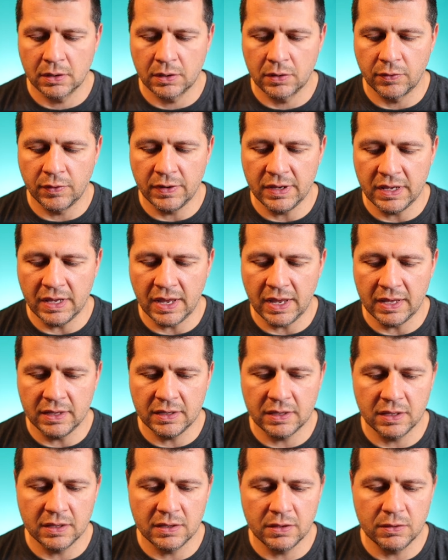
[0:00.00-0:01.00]

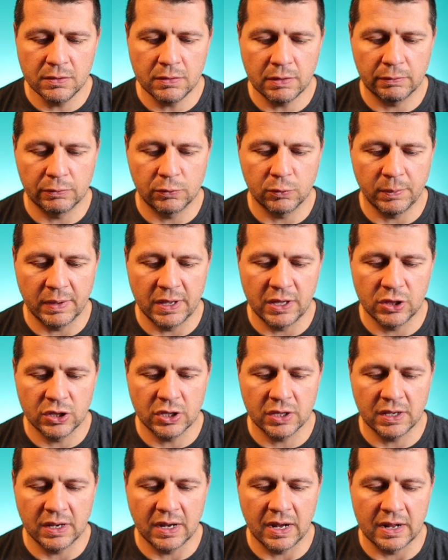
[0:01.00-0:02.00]
create a new
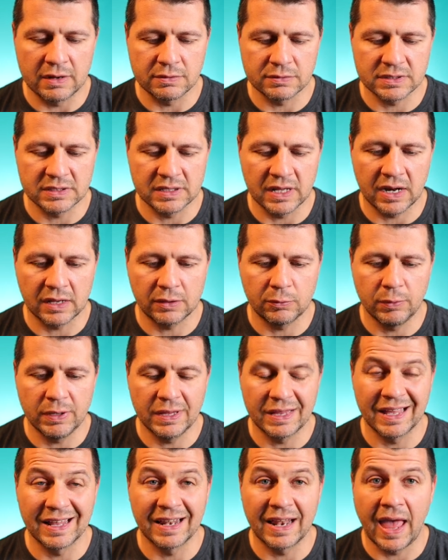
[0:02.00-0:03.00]
automation, and I'll start
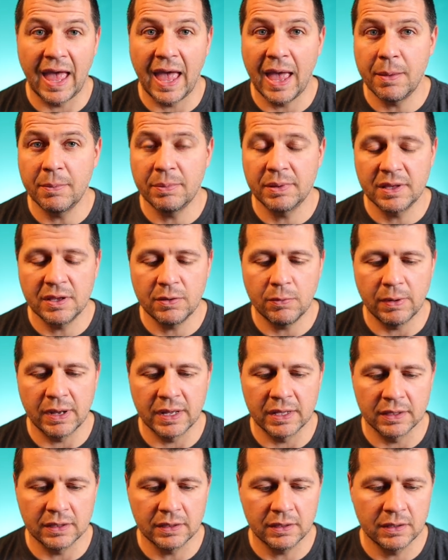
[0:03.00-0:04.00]
with an empty
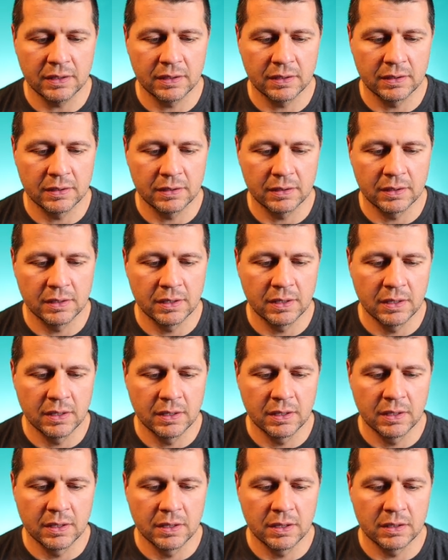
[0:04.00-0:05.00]
one.
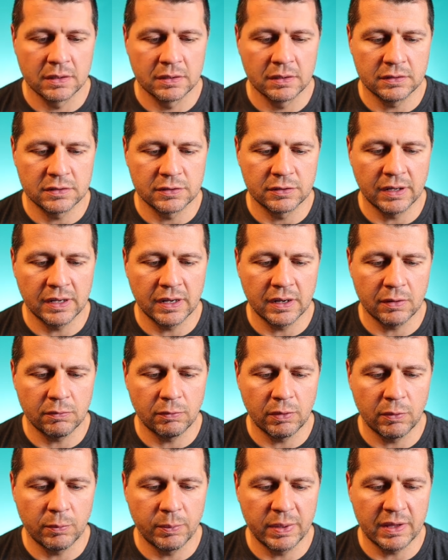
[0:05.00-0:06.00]
The trigger
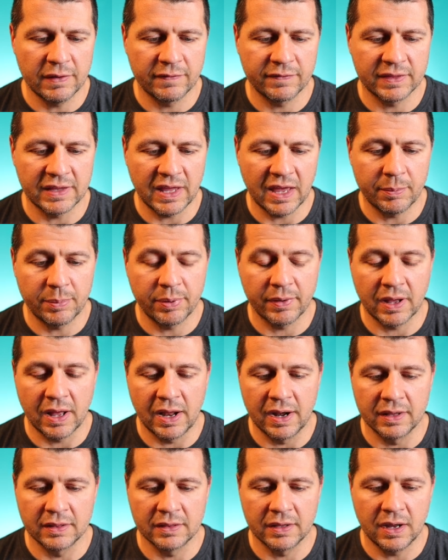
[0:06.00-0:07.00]
will be of type
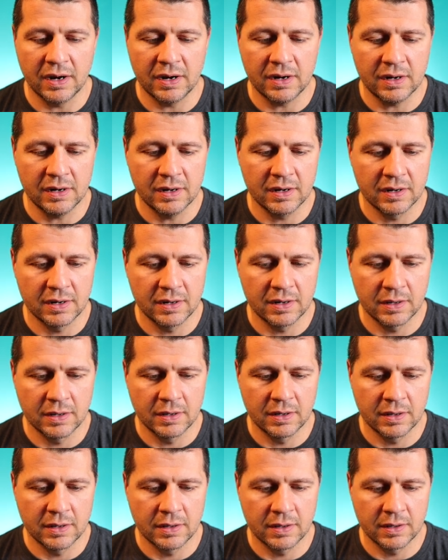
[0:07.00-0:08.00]
calendar.
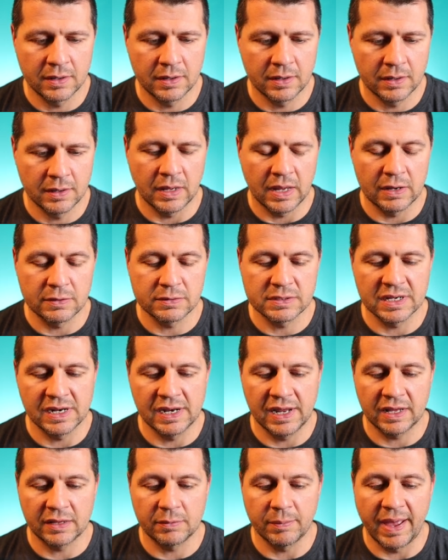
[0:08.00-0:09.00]
I'll
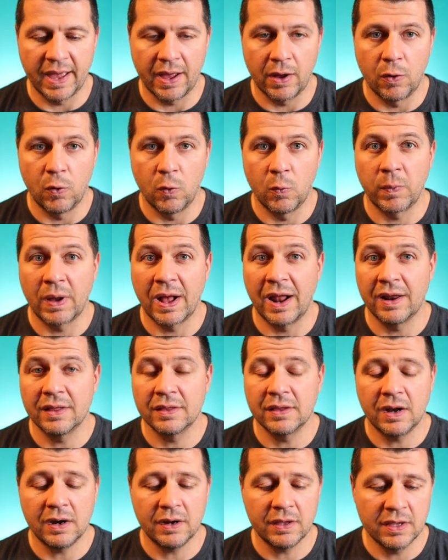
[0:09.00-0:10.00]
select my home
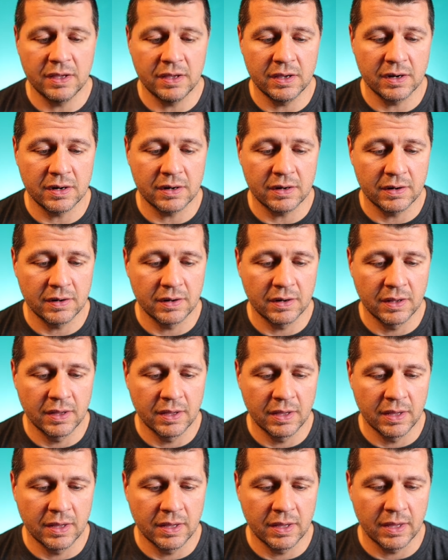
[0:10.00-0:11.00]
calendar here,
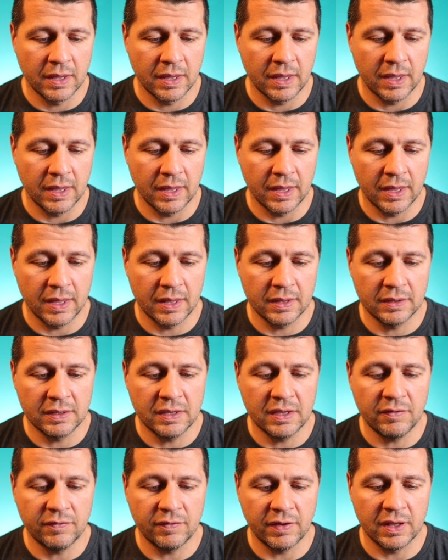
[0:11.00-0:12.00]
and
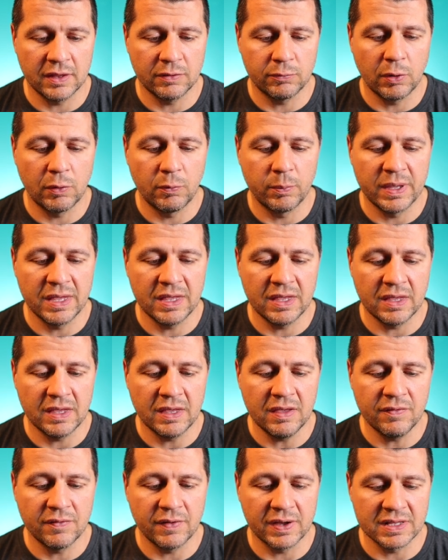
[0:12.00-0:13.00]
the event will be
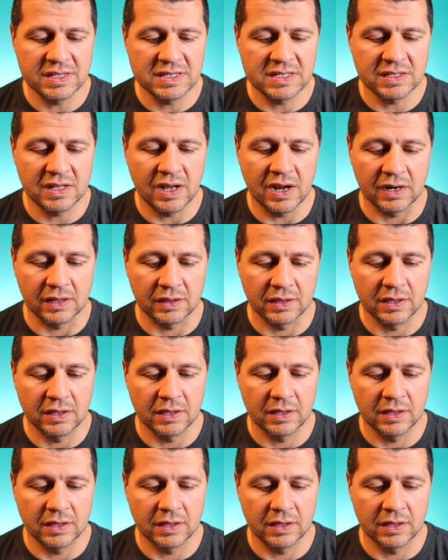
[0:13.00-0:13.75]
event start.